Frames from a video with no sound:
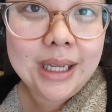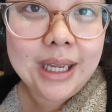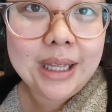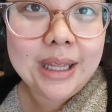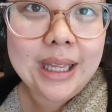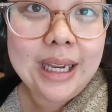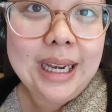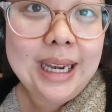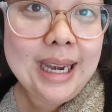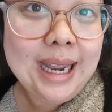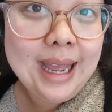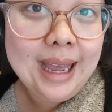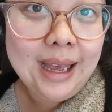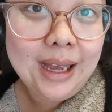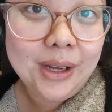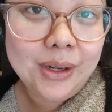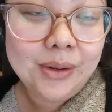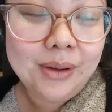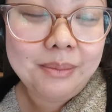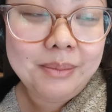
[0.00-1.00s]
and then
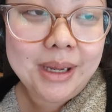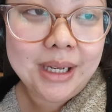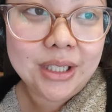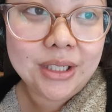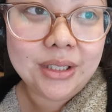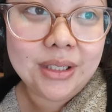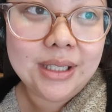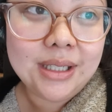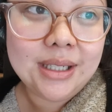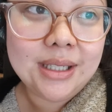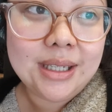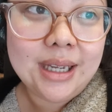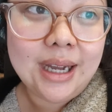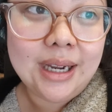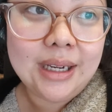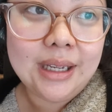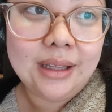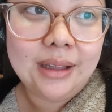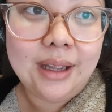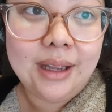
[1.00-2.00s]
now I'm actually
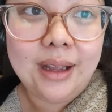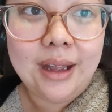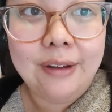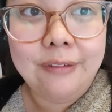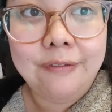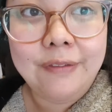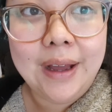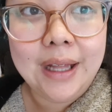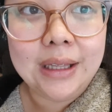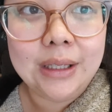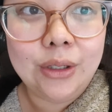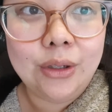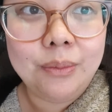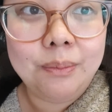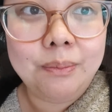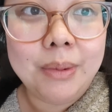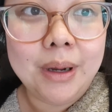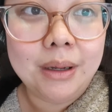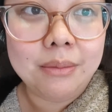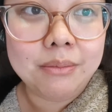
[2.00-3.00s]
starting like I felt little
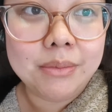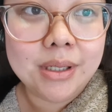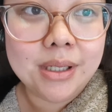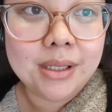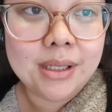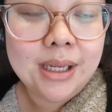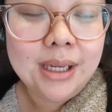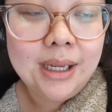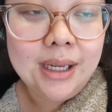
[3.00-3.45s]
bumps.